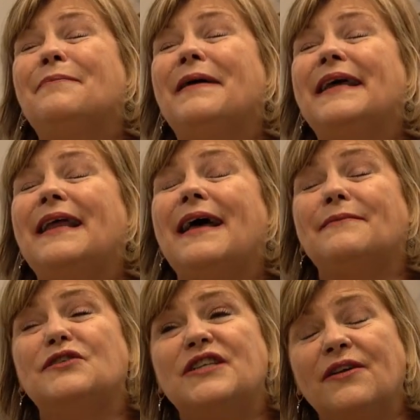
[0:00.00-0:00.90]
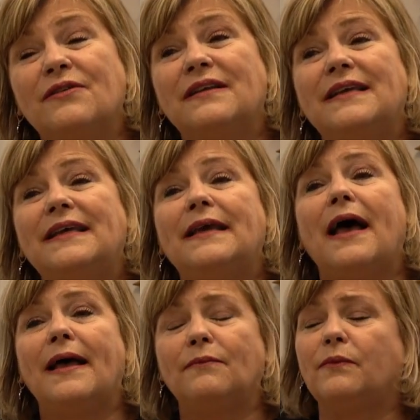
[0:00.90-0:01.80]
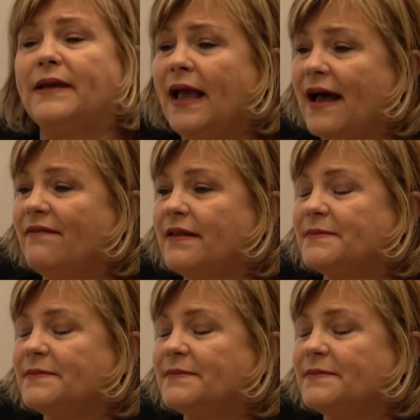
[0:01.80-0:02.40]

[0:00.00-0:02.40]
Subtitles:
But generally, we have